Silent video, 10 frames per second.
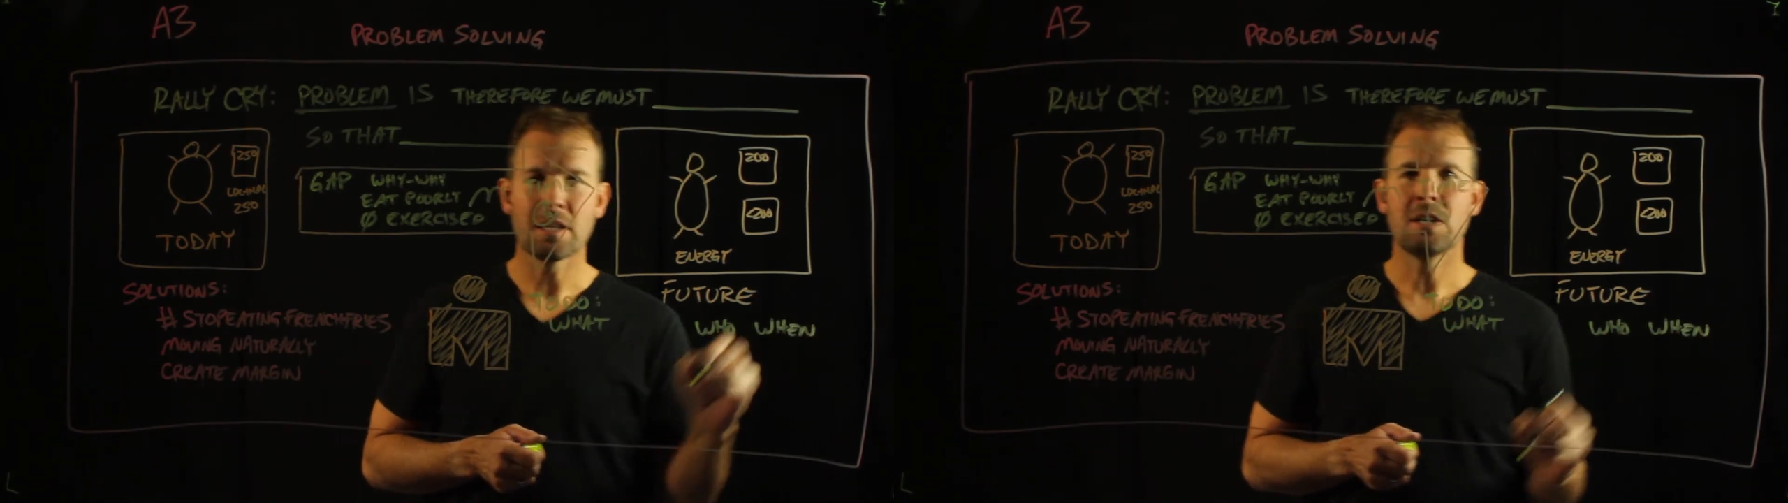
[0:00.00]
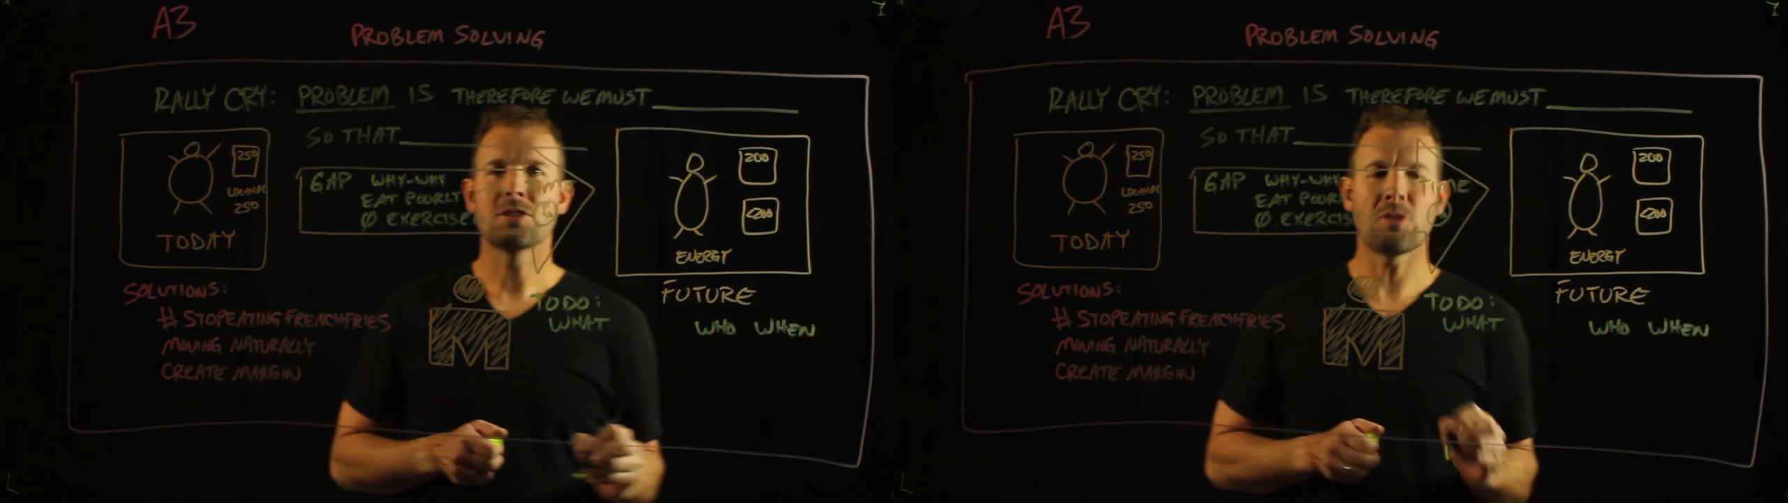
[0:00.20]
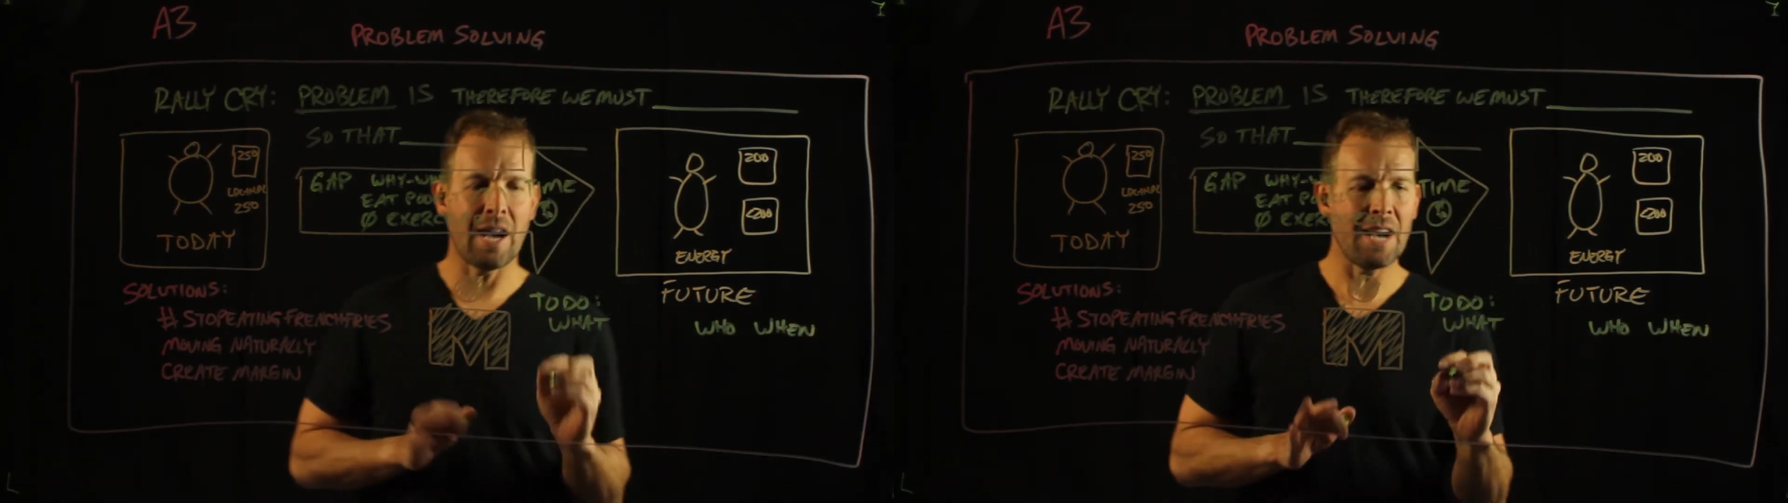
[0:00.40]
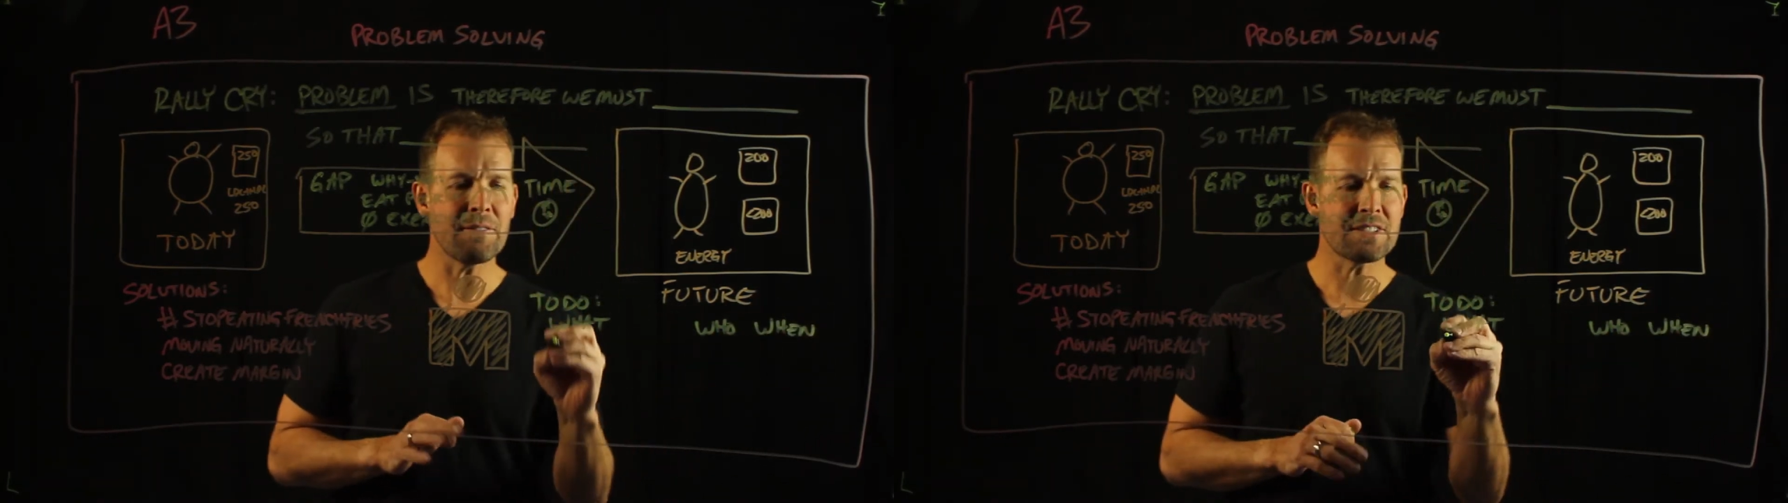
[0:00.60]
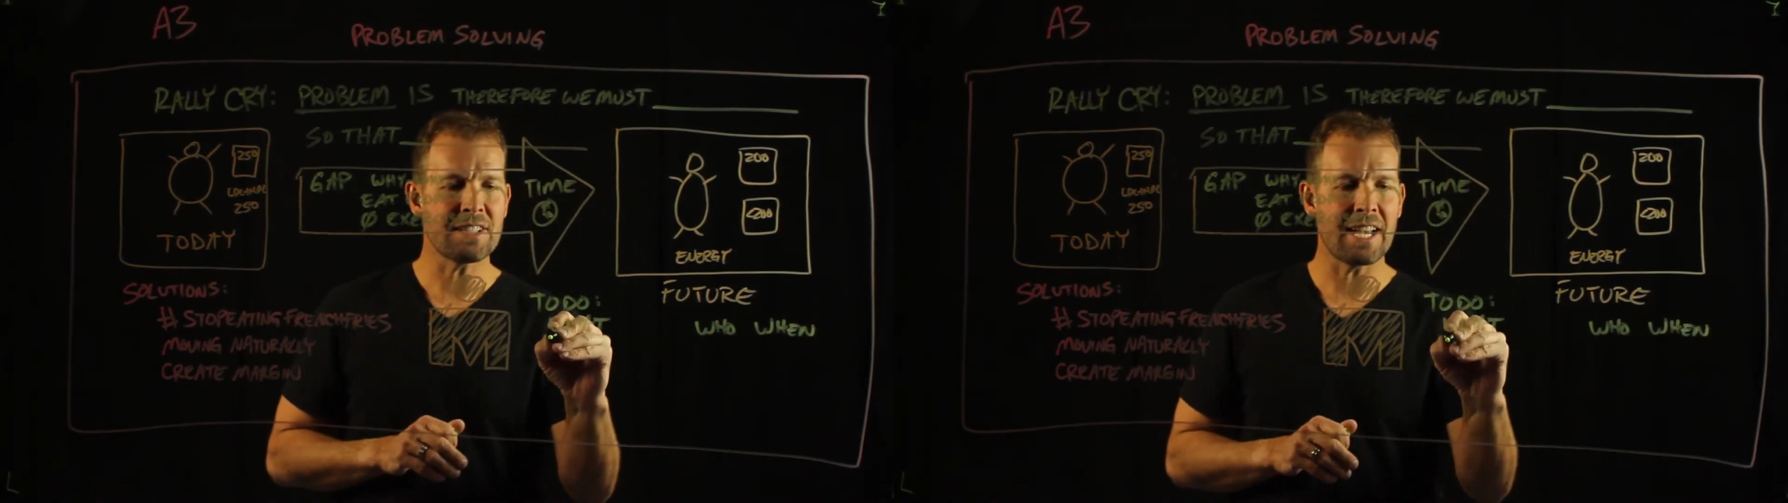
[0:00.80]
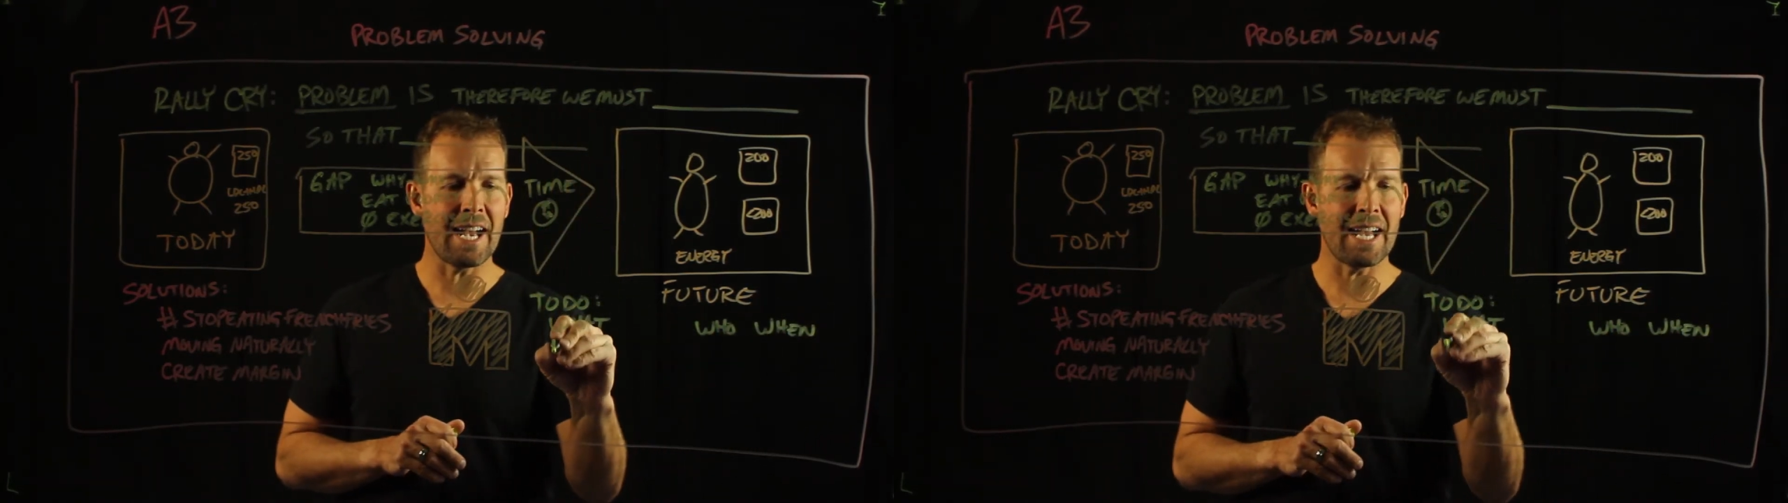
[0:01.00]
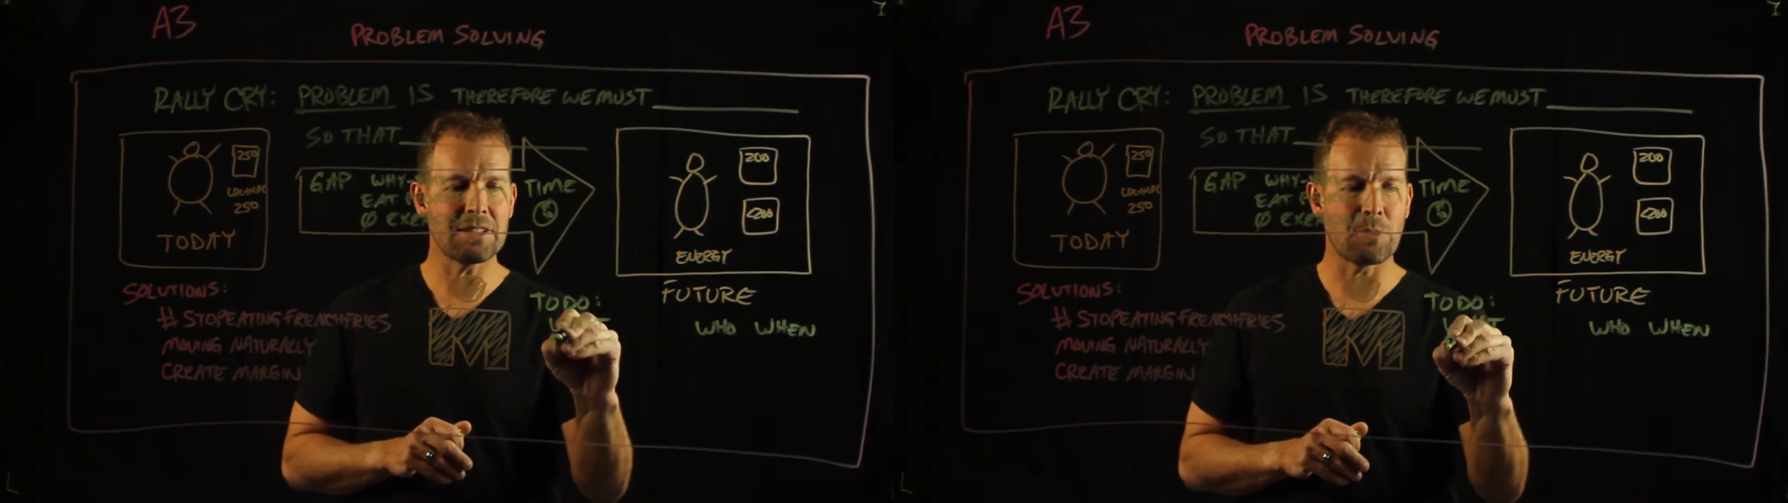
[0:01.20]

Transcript: So obviously I had to